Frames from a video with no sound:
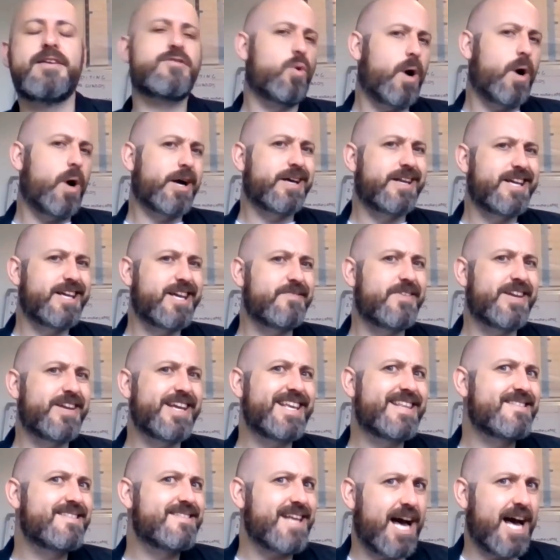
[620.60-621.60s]
So I'm going to give an
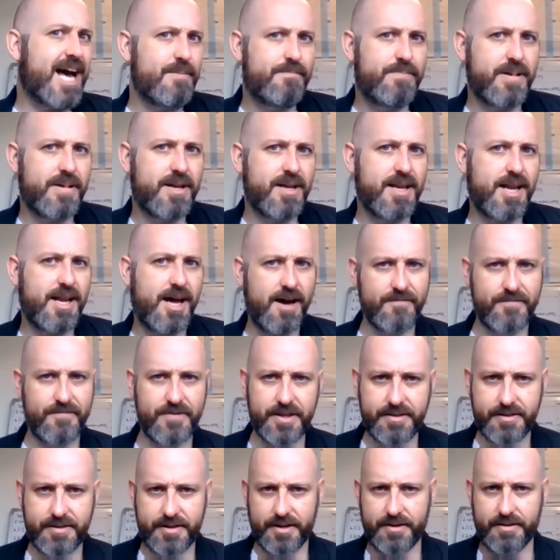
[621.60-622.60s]
example of
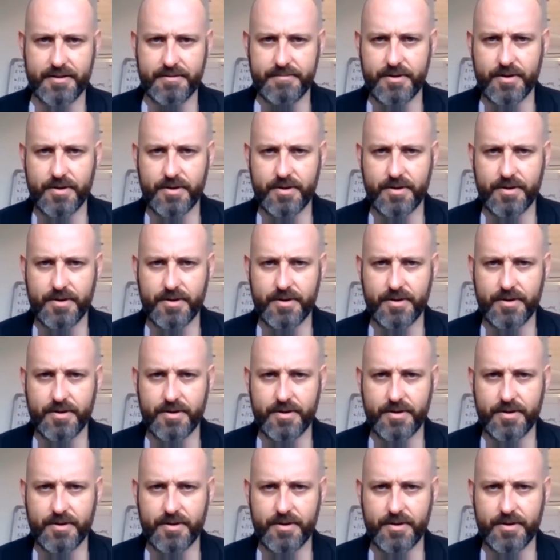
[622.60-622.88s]
this here.